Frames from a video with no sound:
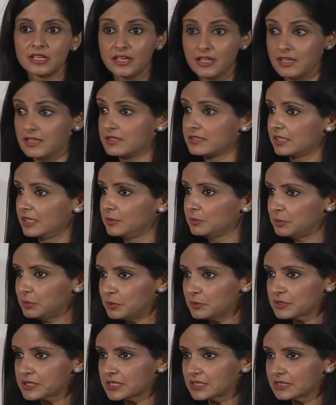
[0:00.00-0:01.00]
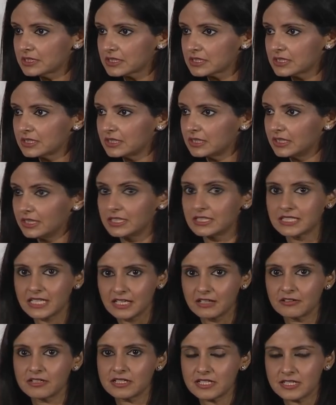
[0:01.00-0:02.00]
is important,
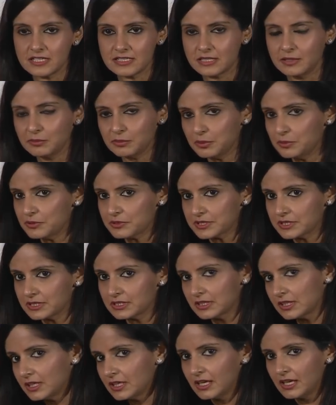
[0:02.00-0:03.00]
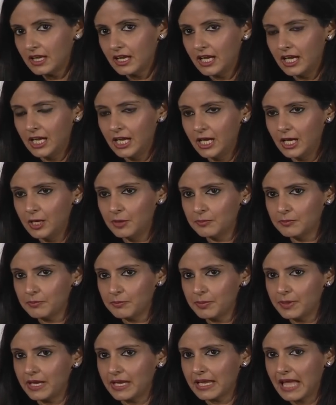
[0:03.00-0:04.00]
integrity is important,
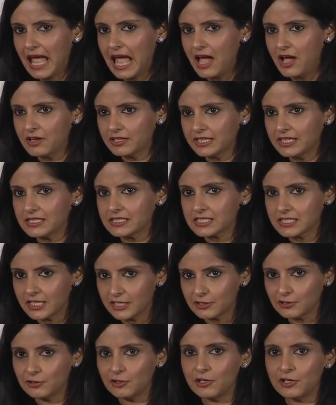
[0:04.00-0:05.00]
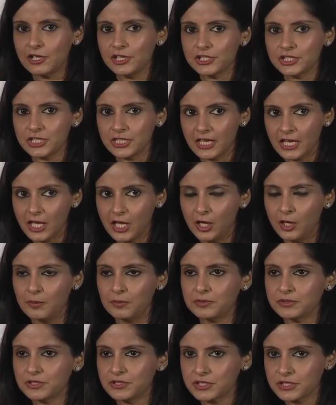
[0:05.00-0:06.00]
but how can technology help
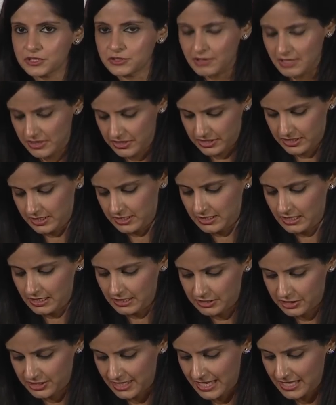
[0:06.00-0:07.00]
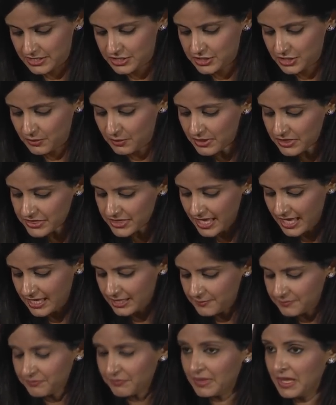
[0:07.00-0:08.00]
to strengthen that? So with
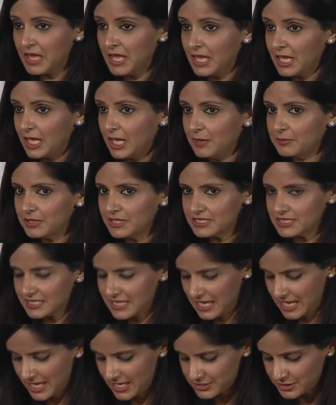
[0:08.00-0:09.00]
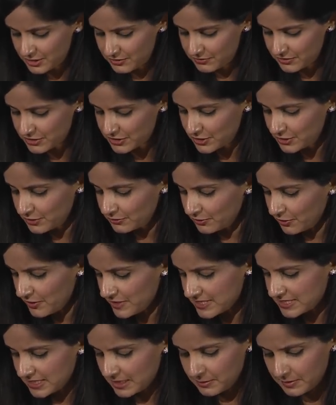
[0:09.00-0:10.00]
that, I'm going to now hand over to Roy
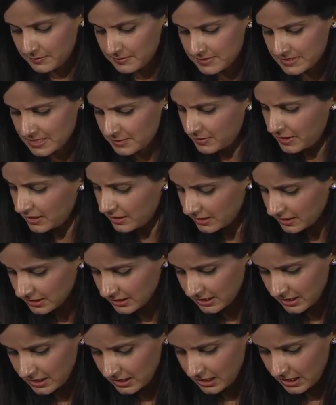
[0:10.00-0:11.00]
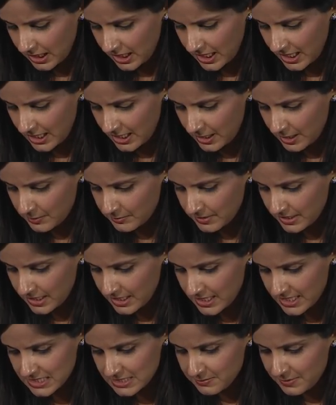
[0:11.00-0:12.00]
Sebag.
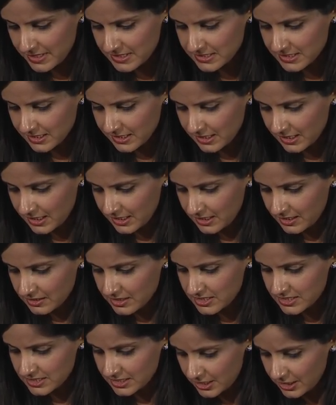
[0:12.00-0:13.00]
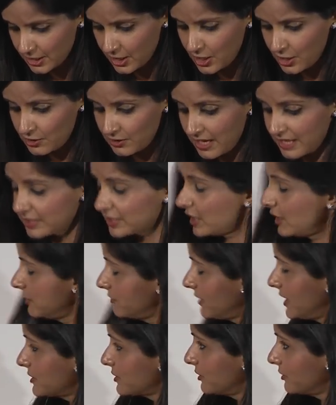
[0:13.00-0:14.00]
He's basically the CEO and
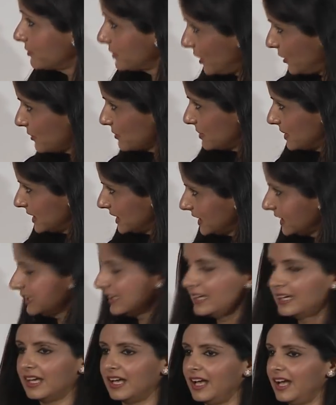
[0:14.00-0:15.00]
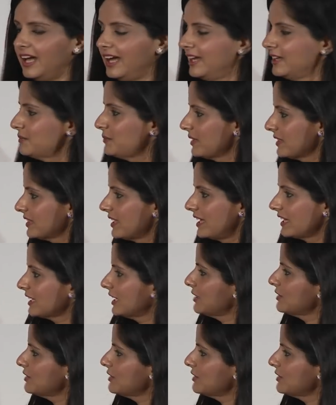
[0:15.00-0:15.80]
co-founder of Gold Money, and with that,